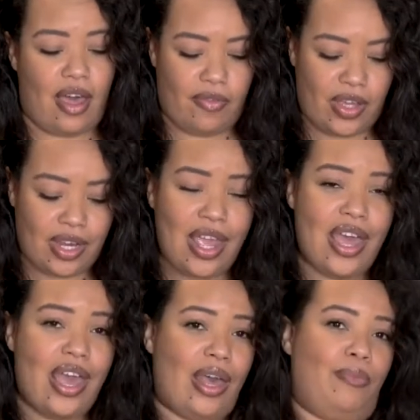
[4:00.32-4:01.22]
oven
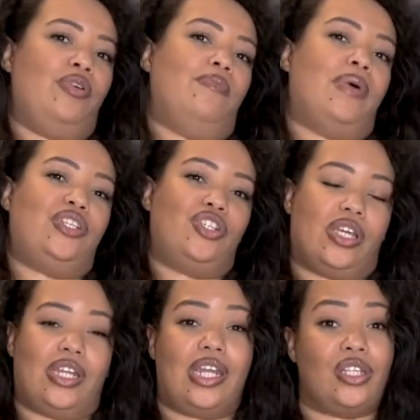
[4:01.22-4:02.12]
and put my
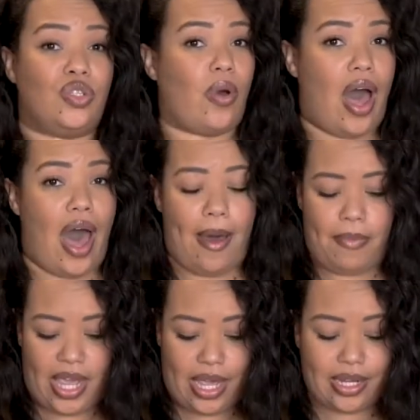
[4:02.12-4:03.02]
chicken into a hot
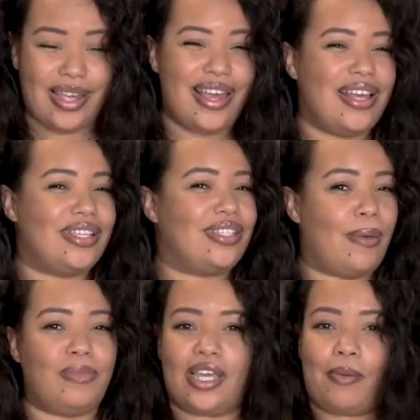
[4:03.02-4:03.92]
pan.
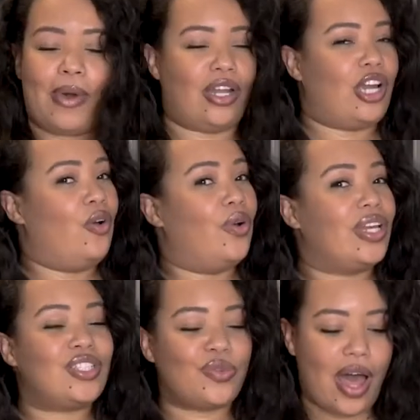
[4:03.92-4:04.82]
Something about it going
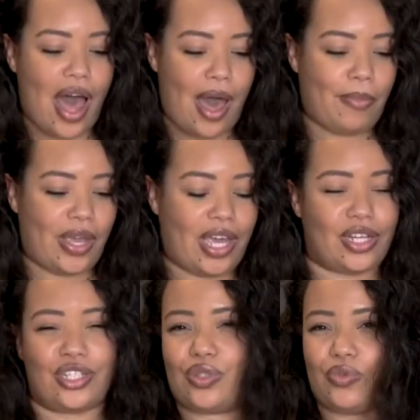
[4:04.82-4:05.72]
into a hot
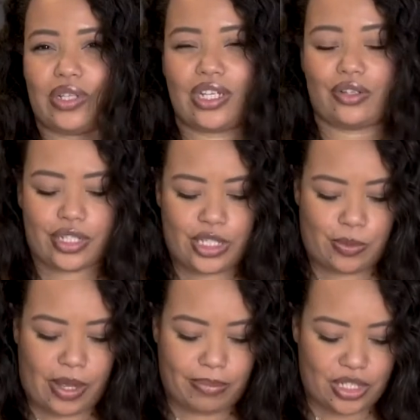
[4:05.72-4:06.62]
pan just really crisps
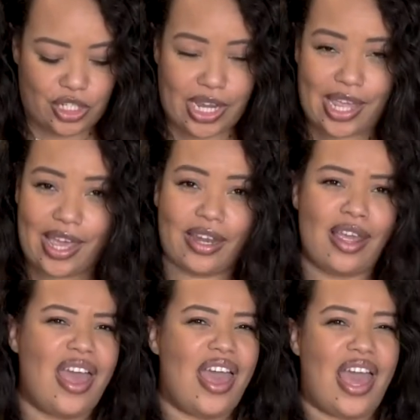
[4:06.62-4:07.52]
up the chicken
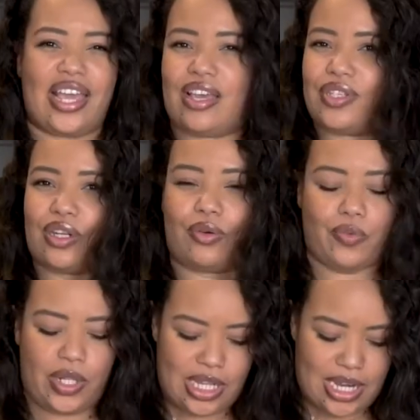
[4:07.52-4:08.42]
and gives it a
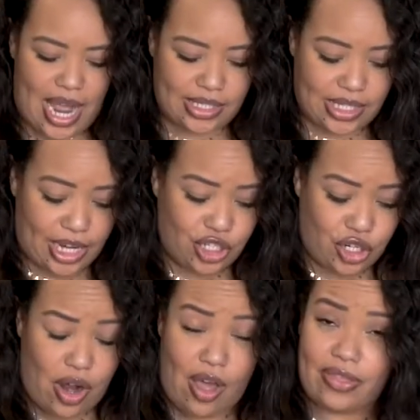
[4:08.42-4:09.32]
really nice
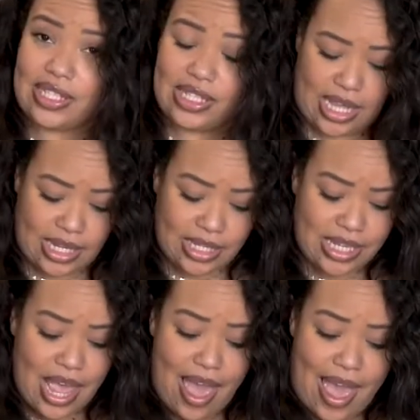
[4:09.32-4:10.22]
texture on the
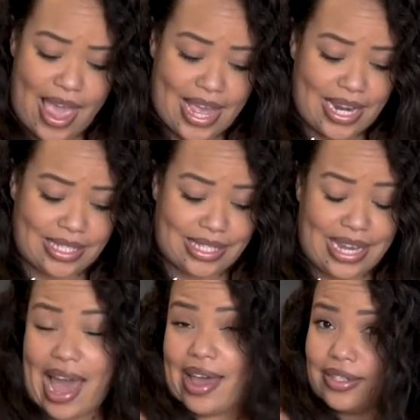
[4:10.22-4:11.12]
skins. It is
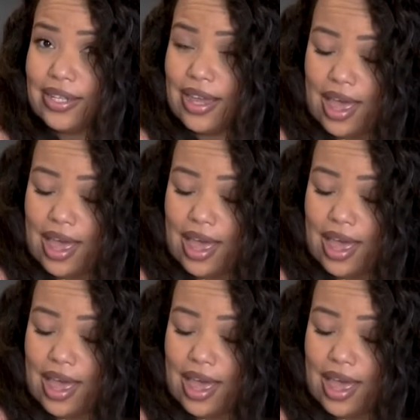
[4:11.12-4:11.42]
not